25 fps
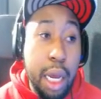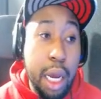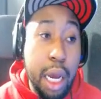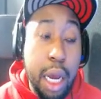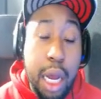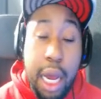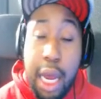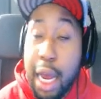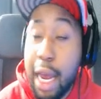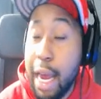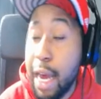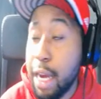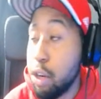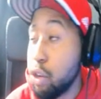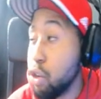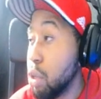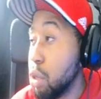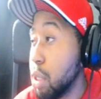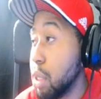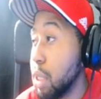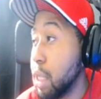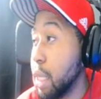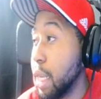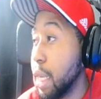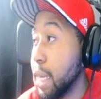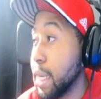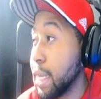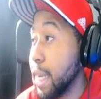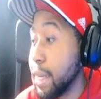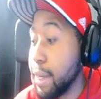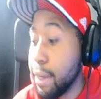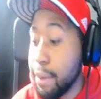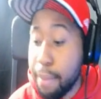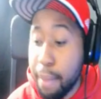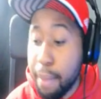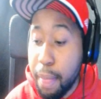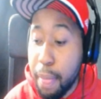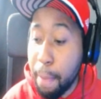I don't know,
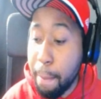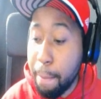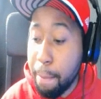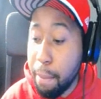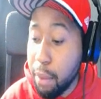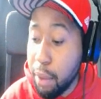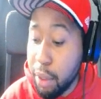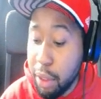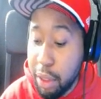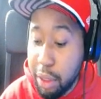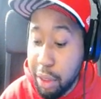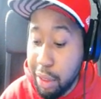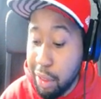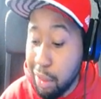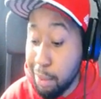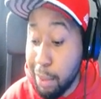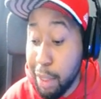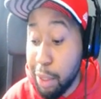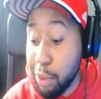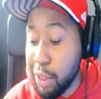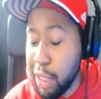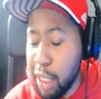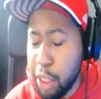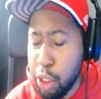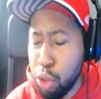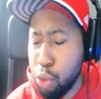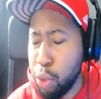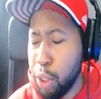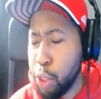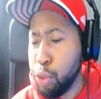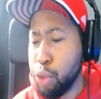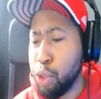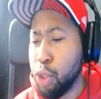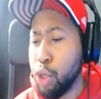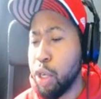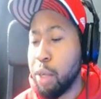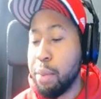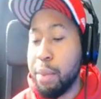again, somebody was like, yo, why are you
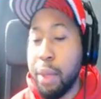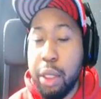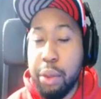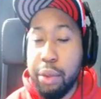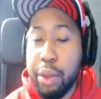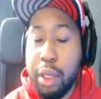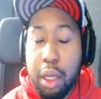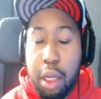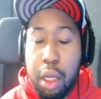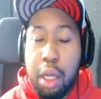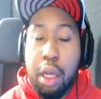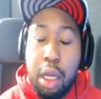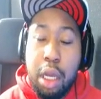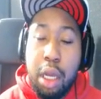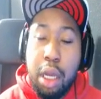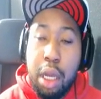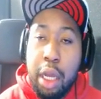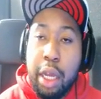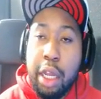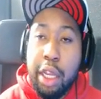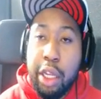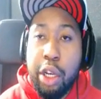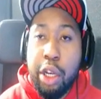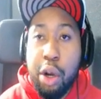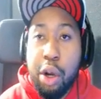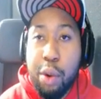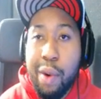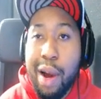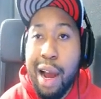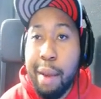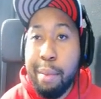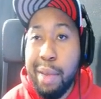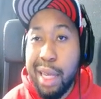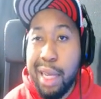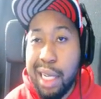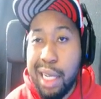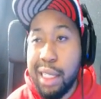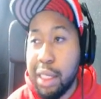talking money with? You know why?
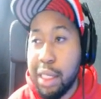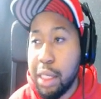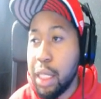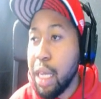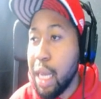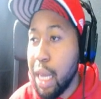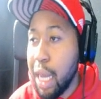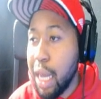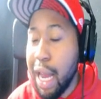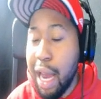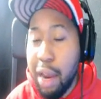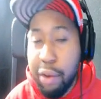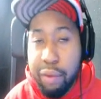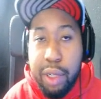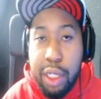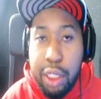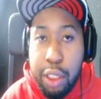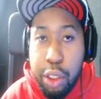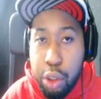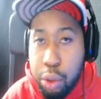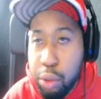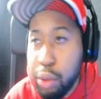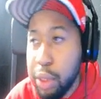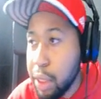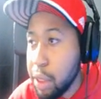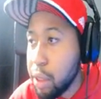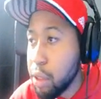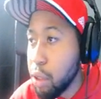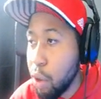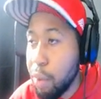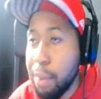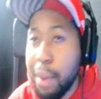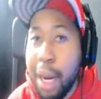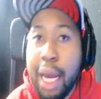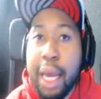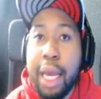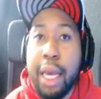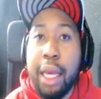Because I really do this on
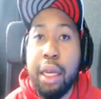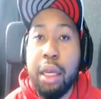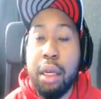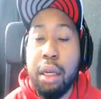my end.